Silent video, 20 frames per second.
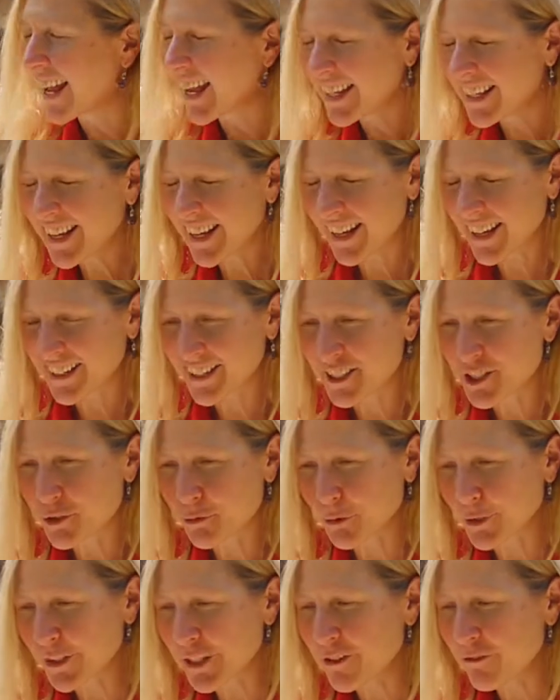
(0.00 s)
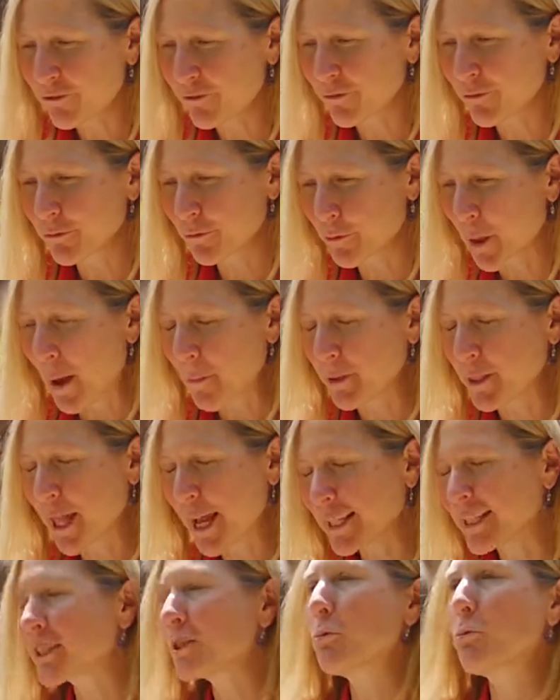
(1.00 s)
Yeah, it's really,
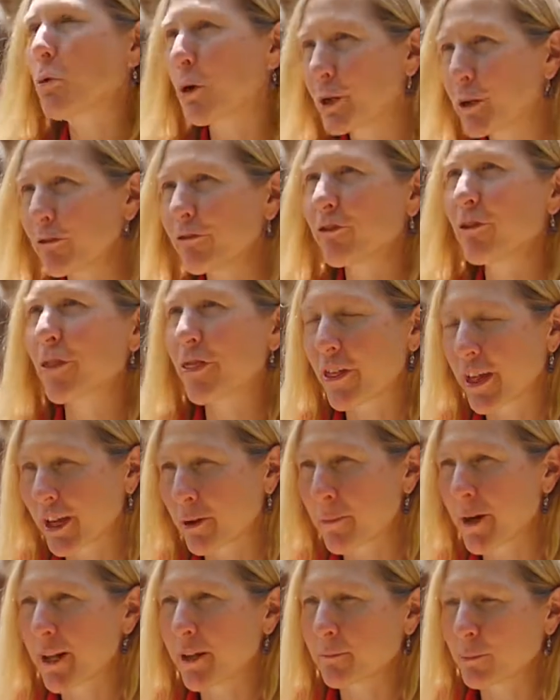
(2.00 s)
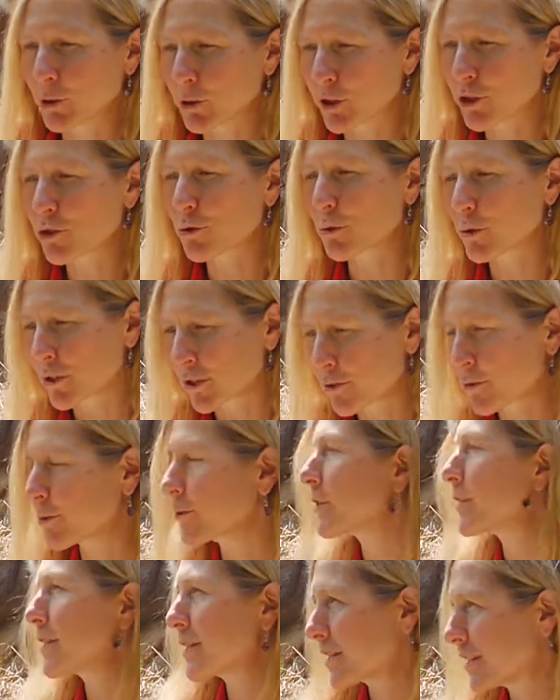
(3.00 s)
that's the wonderful thing about a book of short
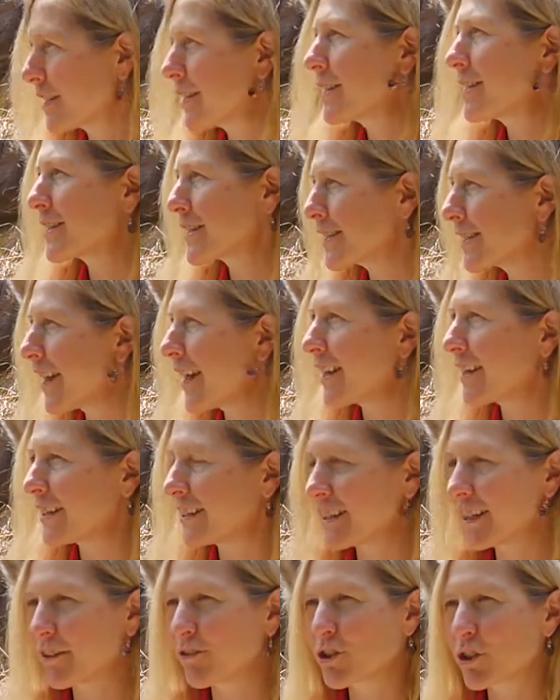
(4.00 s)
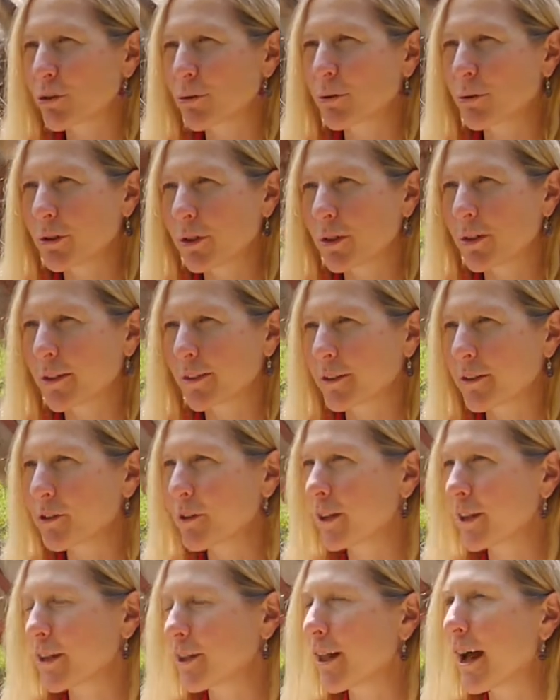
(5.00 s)
stories, is that it
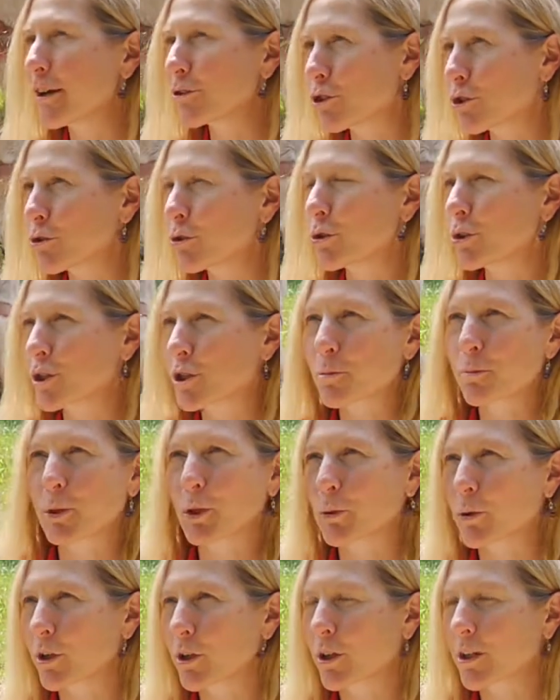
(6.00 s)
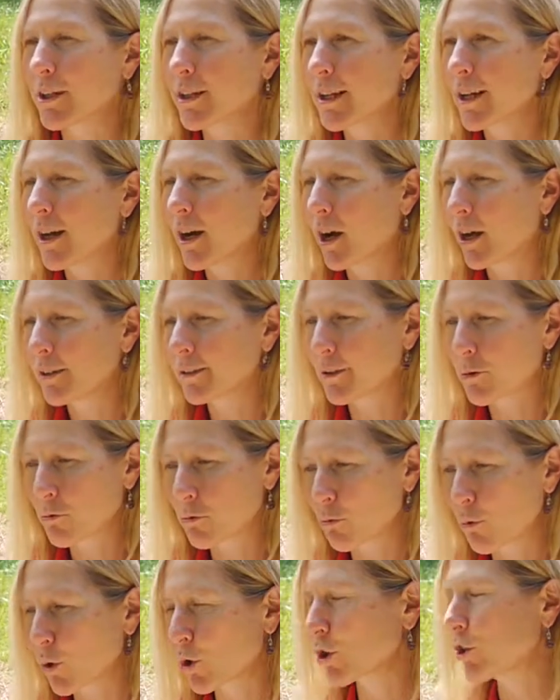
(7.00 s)
allows you to explore
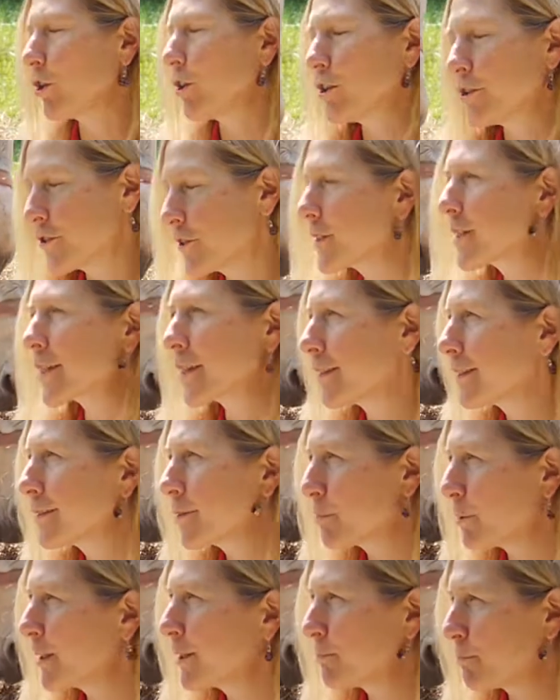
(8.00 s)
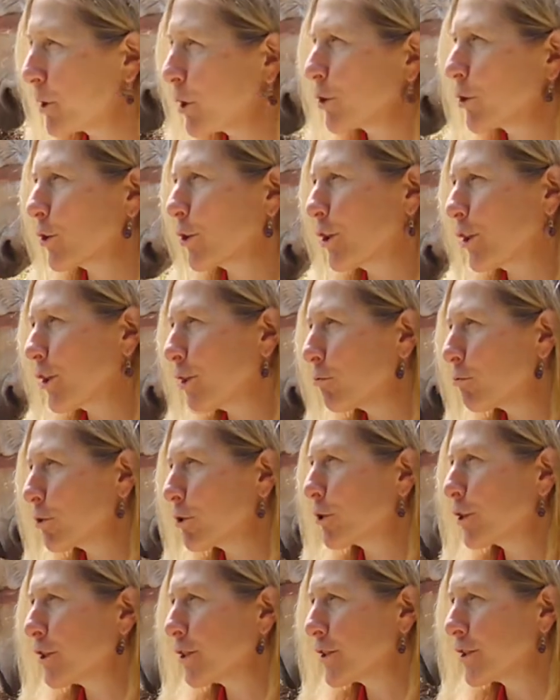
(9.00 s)
worlds, plural
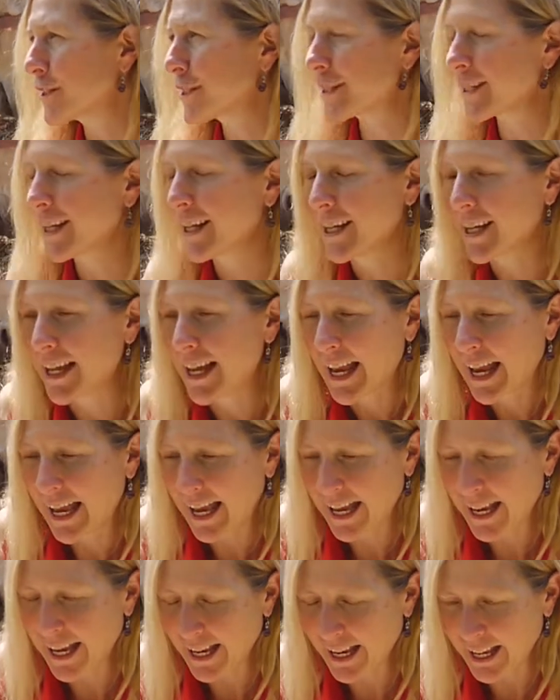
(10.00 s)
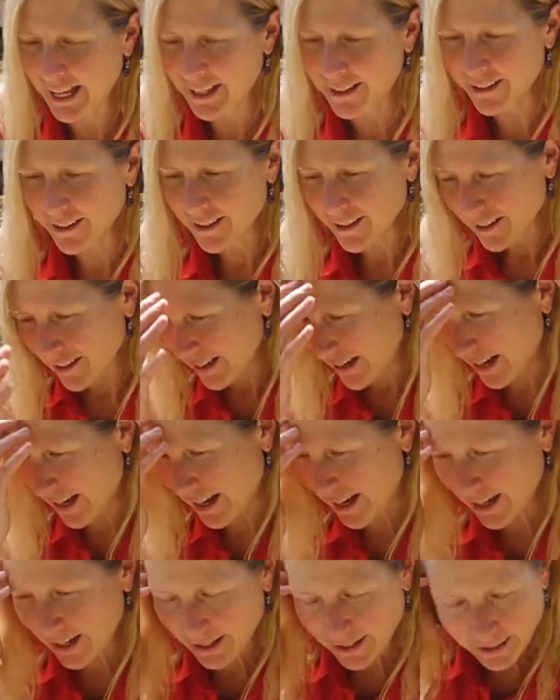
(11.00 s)
worlds, and
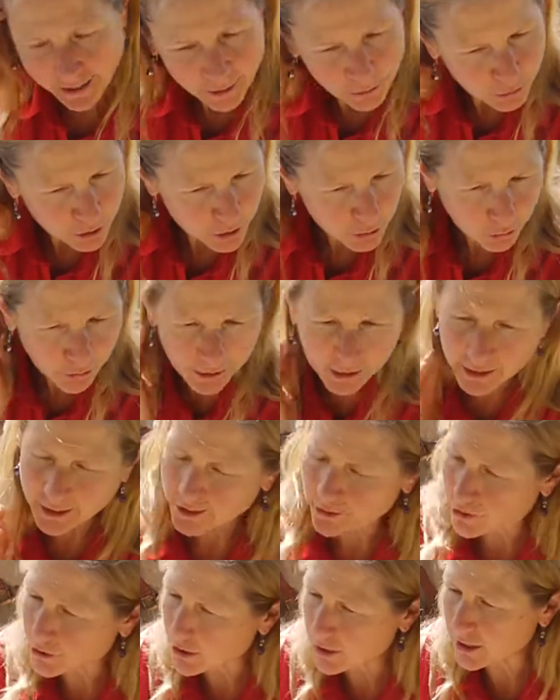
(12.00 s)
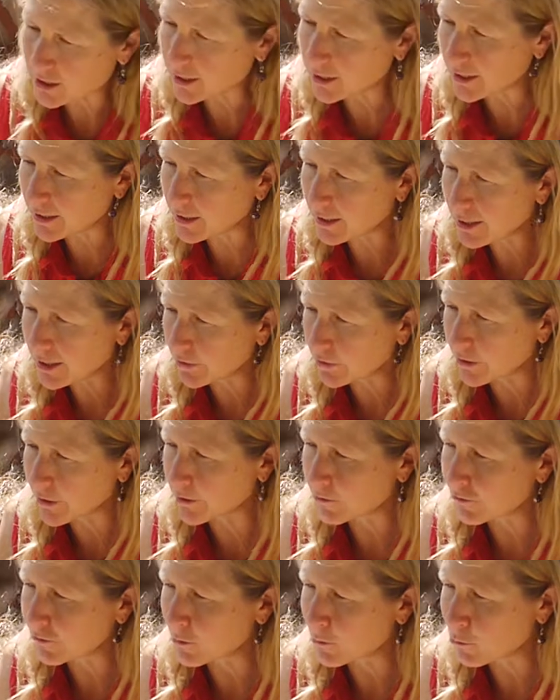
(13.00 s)
I was really interested in
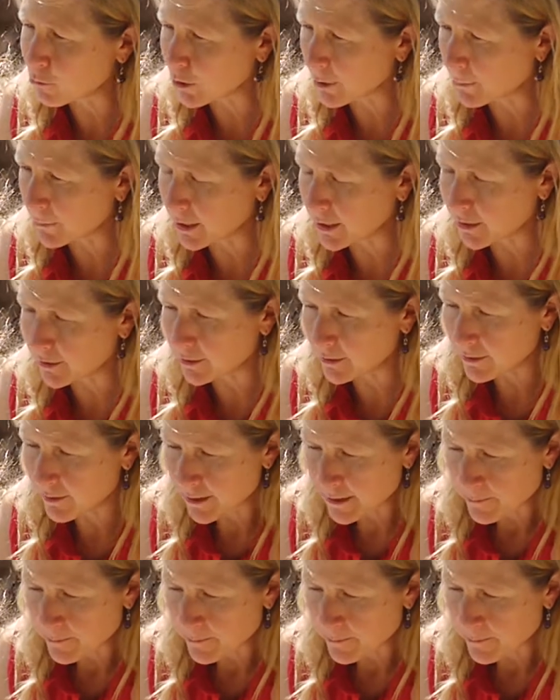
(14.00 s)
hearing from women